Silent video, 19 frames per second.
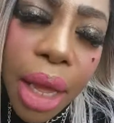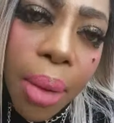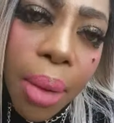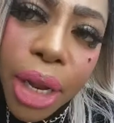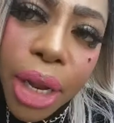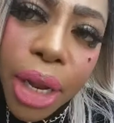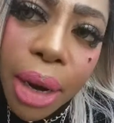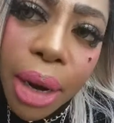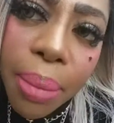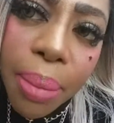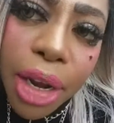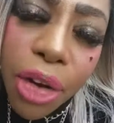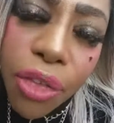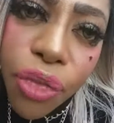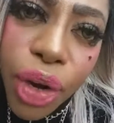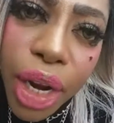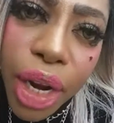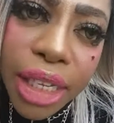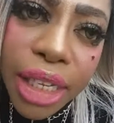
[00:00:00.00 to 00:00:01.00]
Put them in a
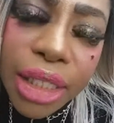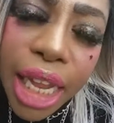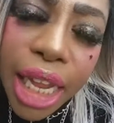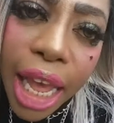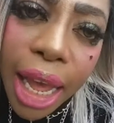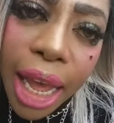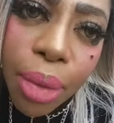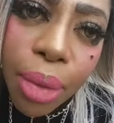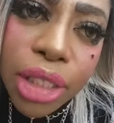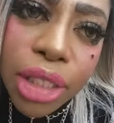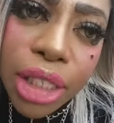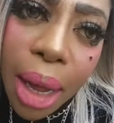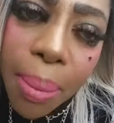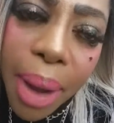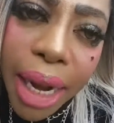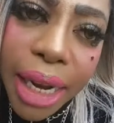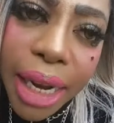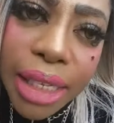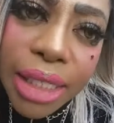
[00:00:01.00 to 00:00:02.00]
friend's name or
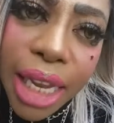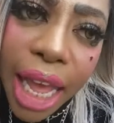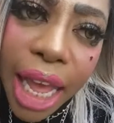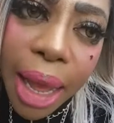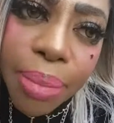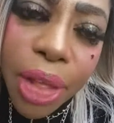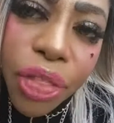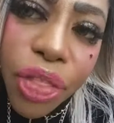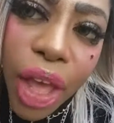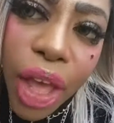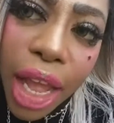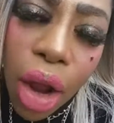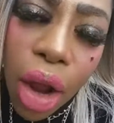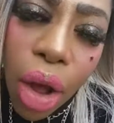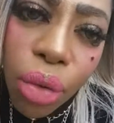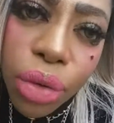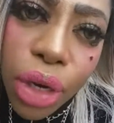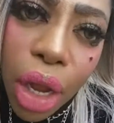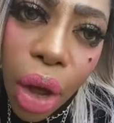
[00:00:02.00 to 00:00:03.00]
somebody's name that they
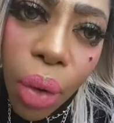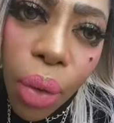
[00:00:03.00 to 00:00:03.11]
don't know.